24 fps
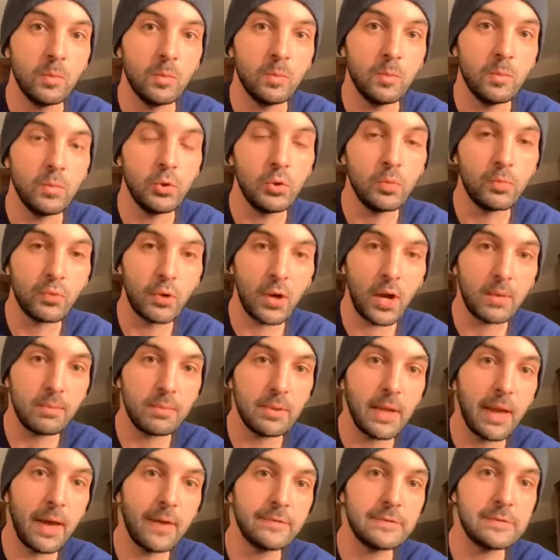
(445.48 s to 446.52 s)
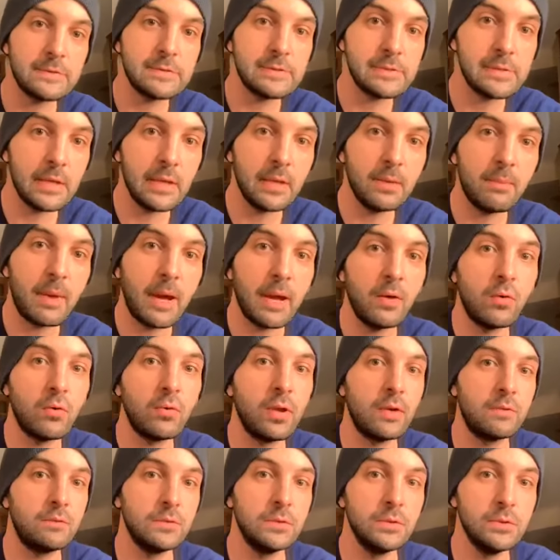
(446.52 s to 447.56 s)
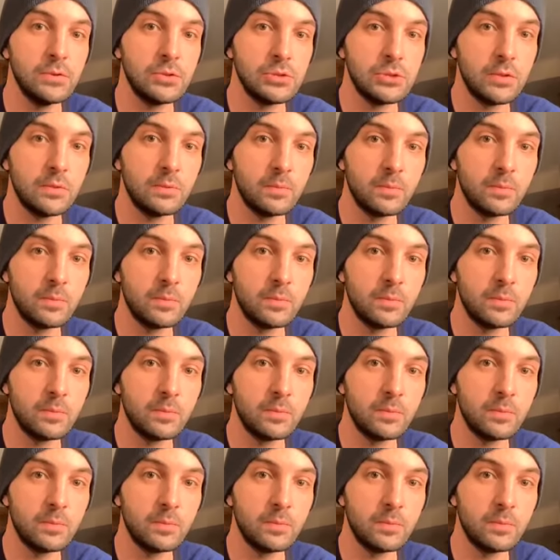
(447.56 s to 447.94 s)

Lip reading: you probably have seen my own evolution.